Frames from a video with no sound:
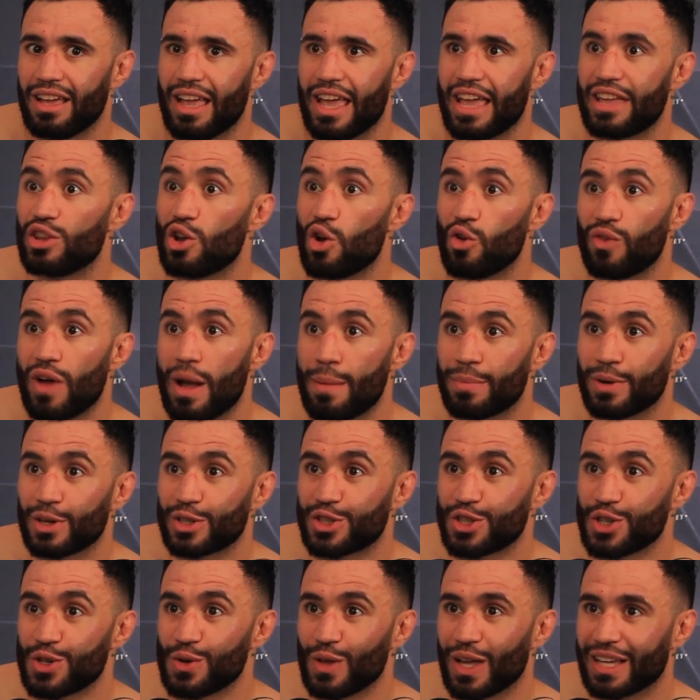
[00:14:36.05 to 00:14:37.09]
In November
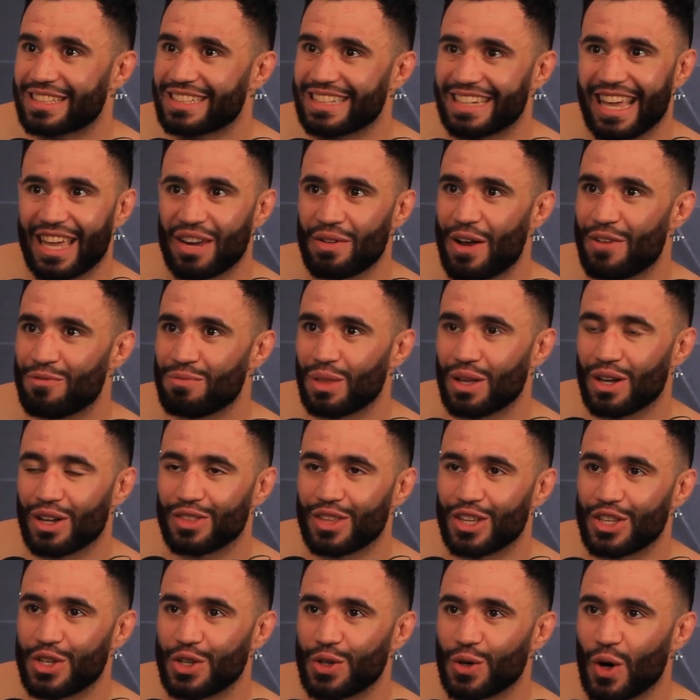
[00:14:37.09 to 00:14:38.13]
too, like to get away from
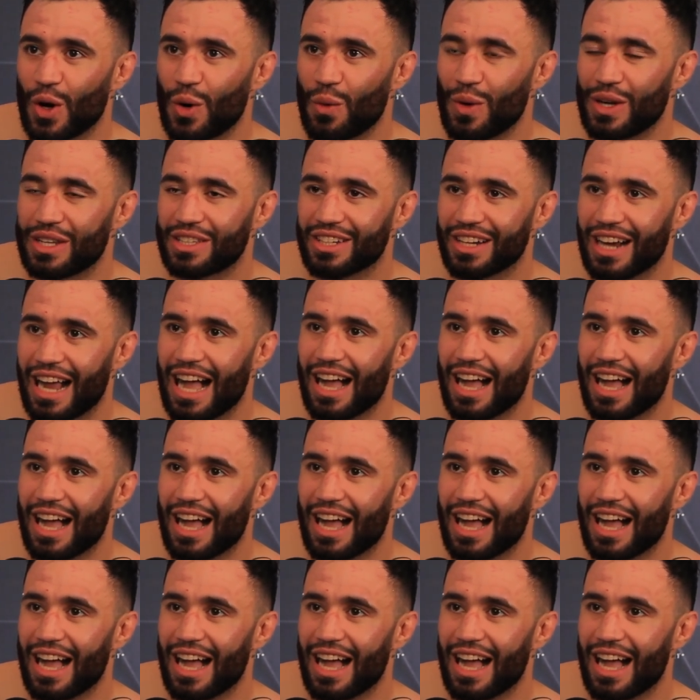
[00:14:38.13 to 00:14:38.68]
the New York winter,